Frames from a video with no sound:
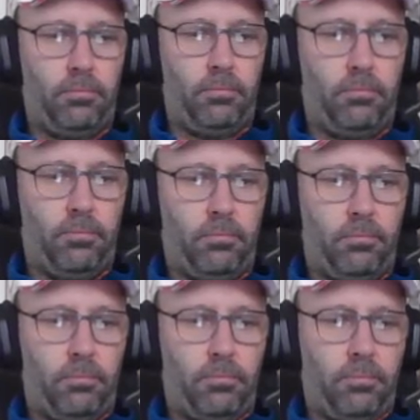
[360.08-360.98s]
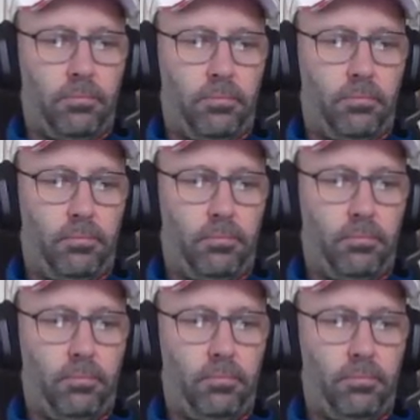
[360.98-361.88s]

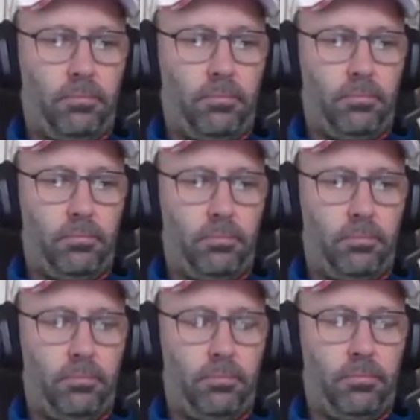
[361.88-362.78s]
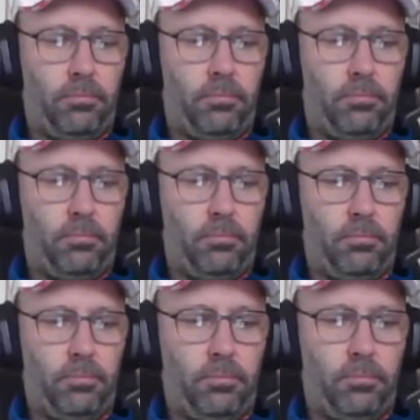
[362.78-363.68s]

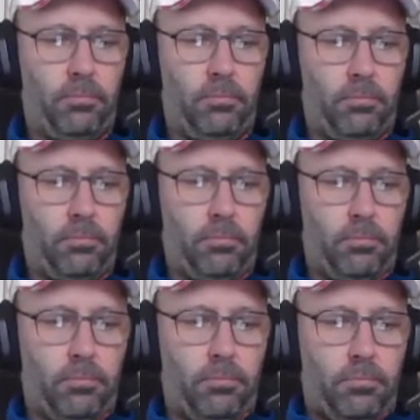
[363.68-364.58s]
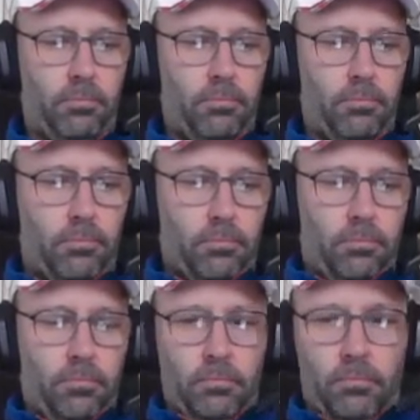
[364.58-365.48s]

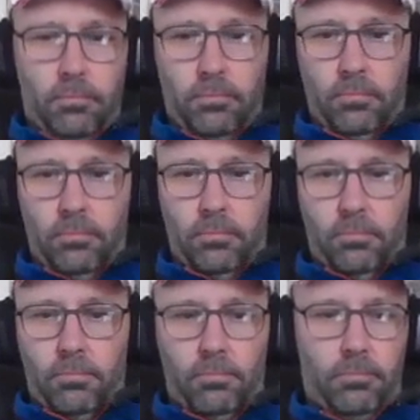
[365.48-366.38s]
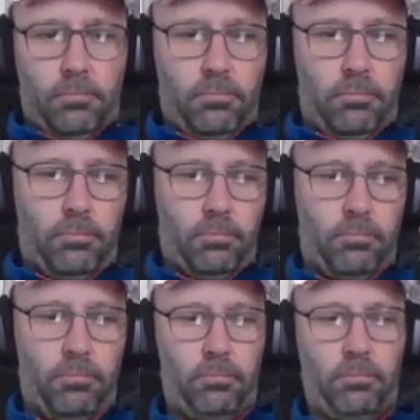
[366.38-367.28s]

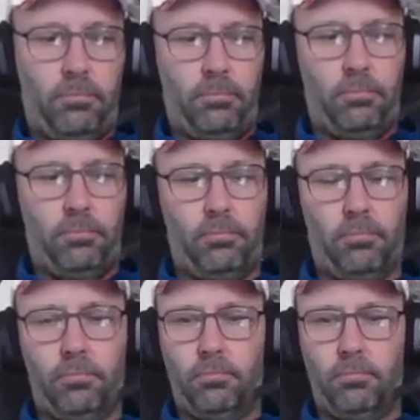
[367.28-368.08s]
(silent)